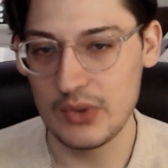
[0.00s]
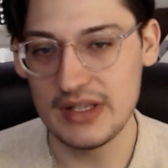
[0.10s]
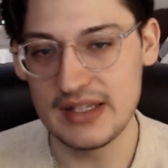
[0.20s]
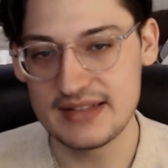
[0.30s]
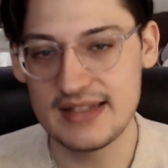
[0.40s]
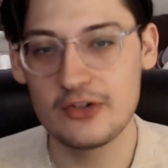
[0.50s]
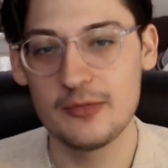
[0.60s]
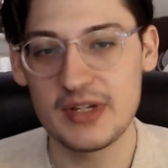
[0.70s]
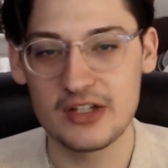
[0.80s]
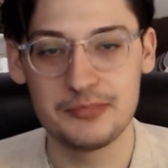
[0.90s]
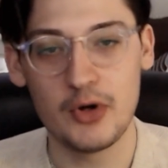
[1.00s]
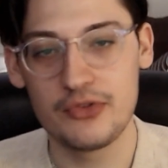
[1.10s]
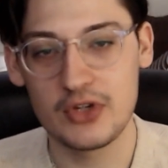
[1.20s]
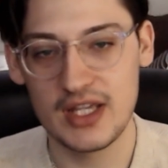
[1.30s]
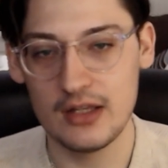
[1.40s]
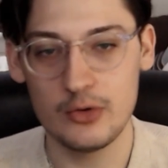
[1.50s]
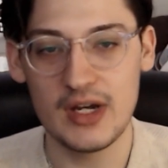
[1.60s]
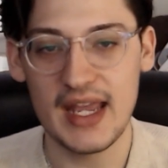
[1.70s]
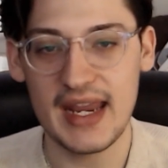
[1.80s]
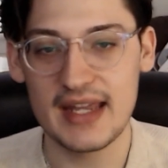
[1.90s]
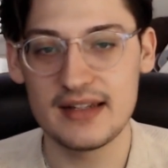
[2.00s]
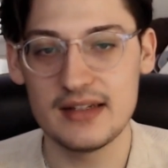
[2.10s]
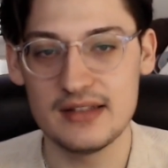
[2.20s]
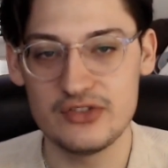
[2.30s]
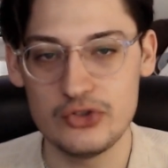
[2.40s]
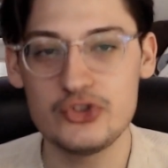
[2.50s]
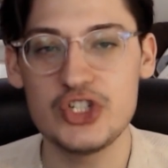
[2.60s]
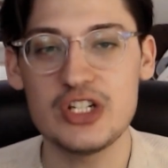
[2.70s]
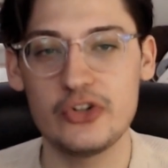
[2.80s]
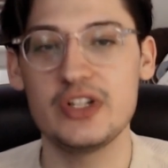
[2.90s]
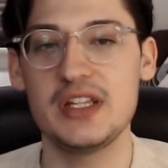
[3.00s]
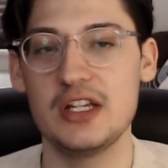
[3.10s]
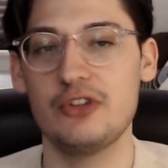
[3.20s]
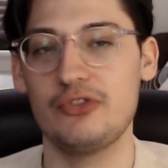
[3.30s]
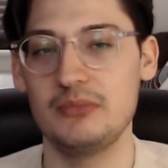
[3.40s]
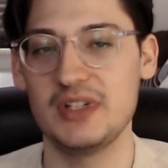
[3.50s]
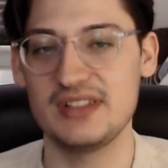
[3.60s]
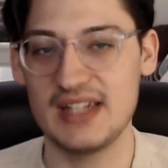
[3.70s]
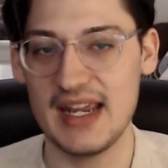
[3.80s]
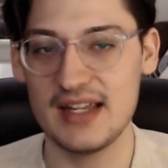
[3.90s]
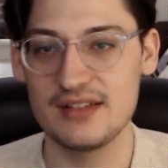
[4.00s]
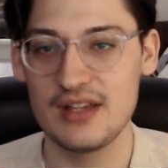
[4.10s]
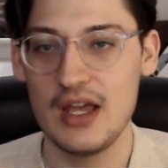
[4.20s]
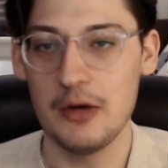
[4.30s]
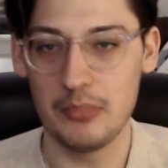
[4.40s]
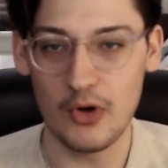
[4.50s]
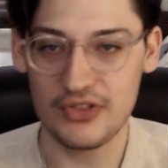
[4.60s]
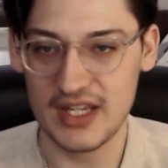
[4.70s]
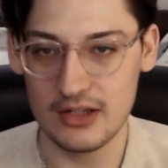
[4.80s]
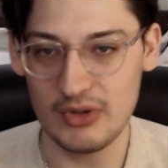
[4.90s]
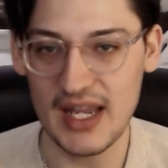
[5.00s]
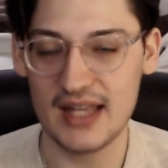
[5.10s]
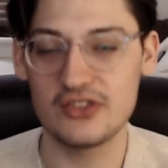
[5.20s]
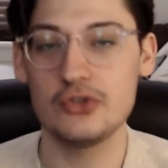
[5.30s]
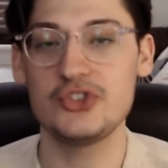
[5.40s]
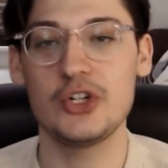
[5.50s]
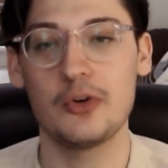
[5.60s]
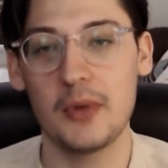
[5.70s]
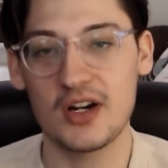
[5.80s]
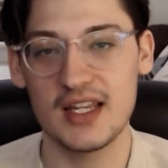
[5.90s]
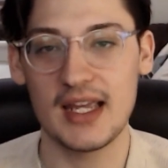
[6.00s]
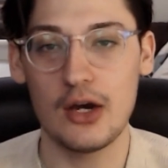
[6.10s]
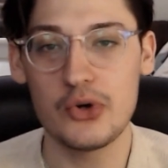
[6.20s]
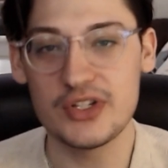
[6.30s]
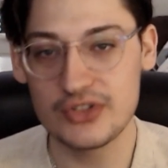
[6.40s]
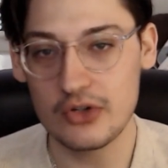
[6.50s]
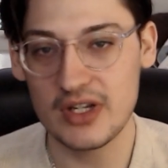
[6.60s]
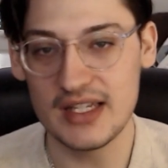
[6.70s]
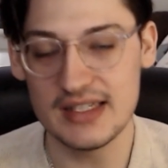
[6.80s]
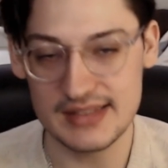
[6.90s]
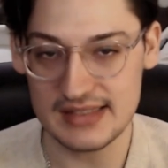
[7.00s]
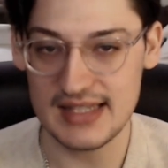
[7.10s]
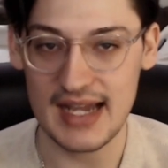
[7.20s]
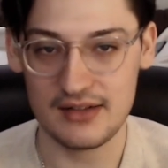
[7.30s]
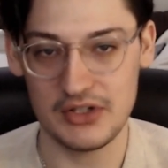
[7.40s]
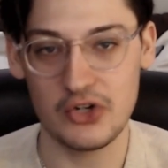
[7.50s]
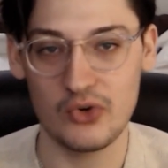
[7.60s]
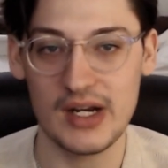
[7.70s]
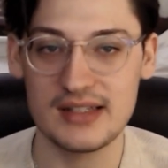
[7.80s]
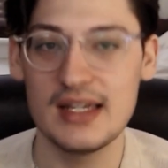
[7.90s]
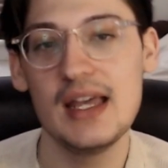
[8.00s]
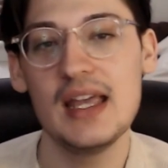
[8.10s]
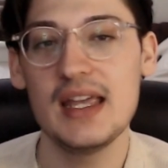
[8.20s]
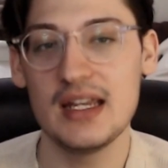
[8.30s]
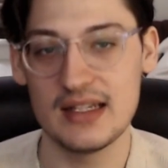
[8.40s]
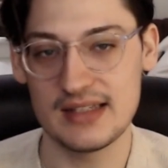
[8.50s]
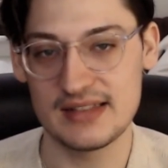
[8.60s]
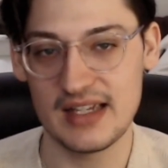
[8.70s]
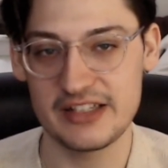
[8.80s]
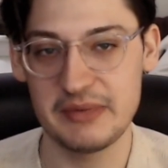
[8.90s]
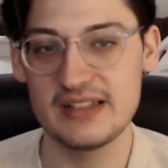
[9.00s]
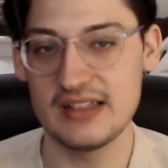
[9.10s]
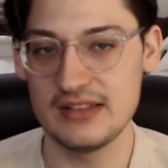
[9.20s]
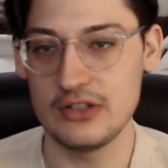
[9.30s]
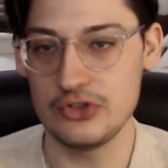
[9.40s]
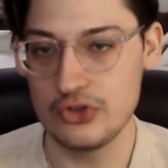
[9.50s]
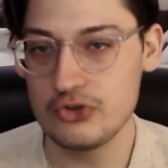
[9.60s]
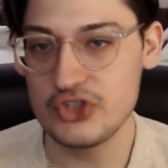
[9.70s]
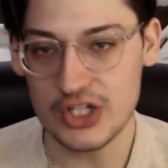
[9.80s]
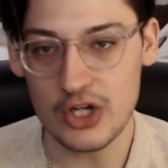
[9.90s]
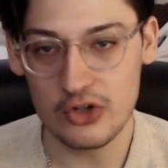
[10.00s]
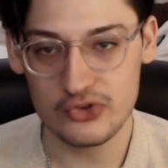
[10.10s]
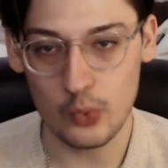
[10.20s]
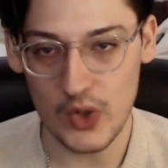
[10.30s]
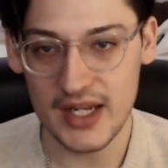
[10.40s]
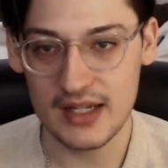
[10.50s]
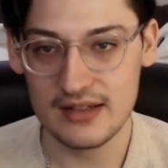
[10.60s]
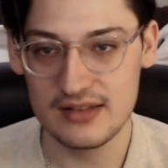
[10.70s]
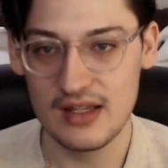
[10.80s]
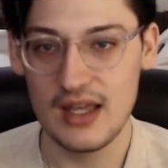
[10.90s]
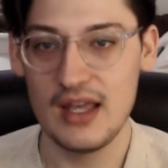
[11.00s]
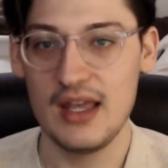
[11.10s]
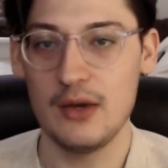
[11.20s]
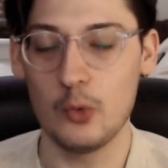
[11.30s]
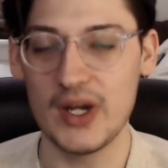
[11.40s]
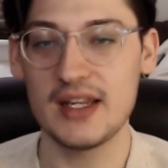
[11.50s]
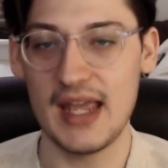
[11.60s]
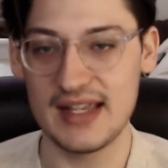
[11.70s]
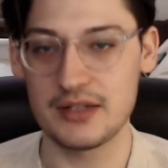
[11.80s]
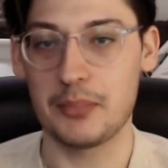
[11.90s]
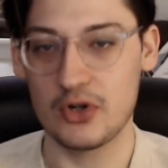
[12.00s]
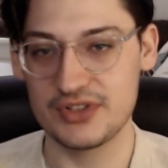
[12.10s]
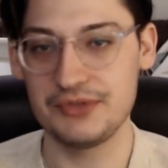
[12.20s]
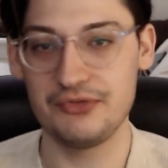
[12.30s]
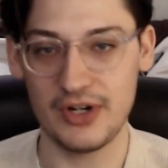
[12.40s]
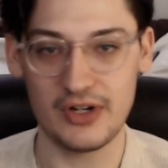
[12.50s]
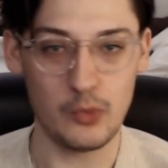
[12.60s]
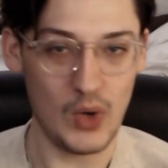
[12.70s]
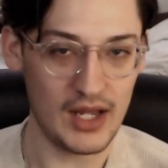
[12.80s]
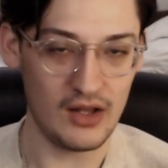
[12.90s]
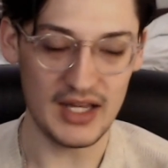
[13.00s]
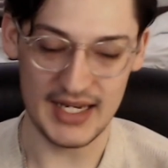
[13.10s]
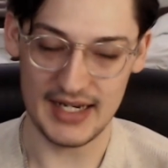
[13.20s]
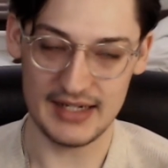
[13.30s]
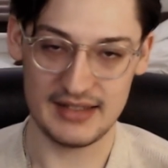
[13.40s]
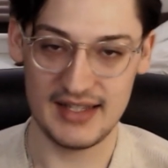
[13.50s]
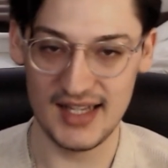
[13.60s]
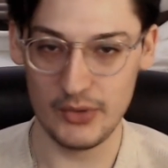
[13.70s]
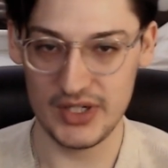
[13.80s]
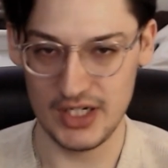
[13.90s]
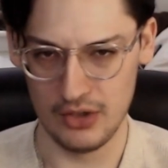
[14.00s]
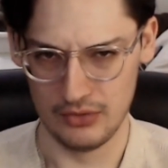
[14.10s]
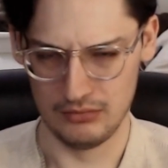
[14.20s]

really a secret because both Killua and Zushi could hear from the stands. Both Killua and Zushi are marking how Hisoka is exactly correct in his assessment since Zushi knows Wing's Wing as a person very well and Killua